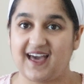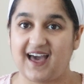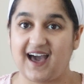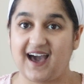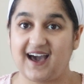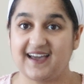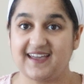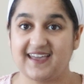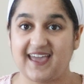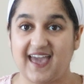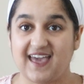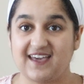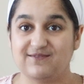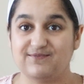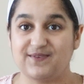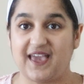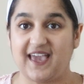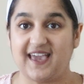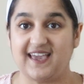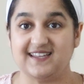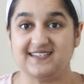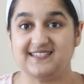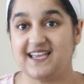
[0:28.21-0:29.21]
I am
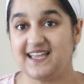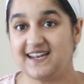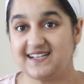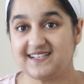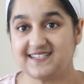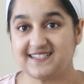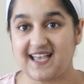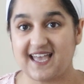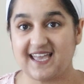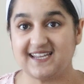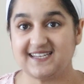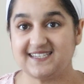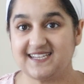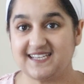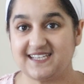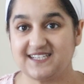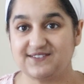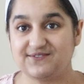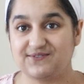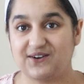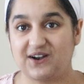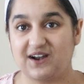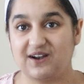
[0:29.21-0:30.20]
a data
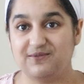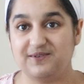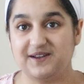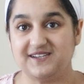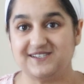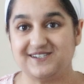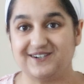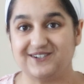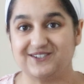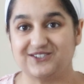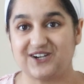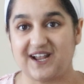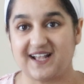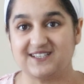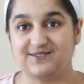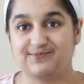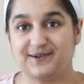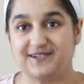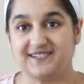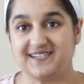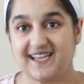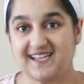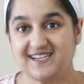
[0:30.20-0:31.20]
scientist for a regional
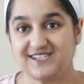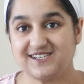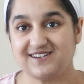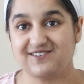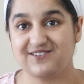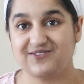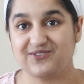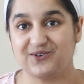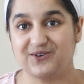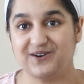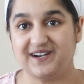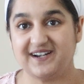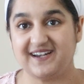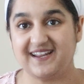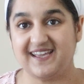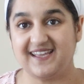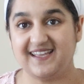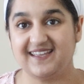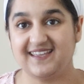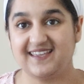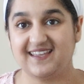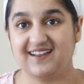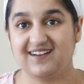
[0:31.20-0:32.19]
transportation
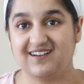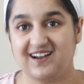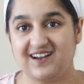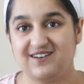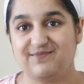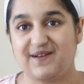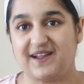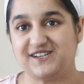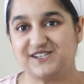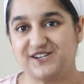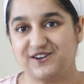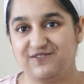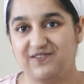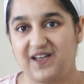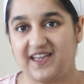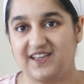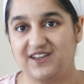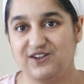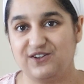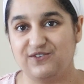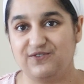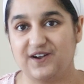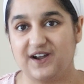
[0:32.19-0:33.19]
authority here in Metro
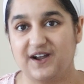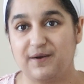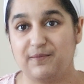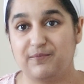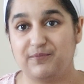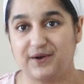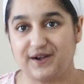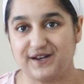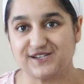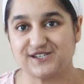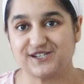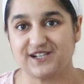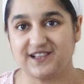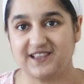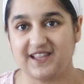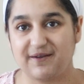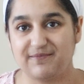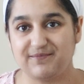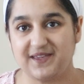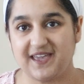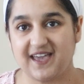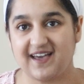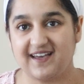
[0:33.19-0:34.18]
Vancouver, British
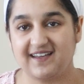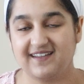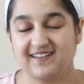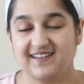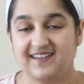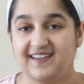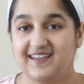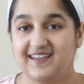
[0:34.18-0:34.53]
Columbia,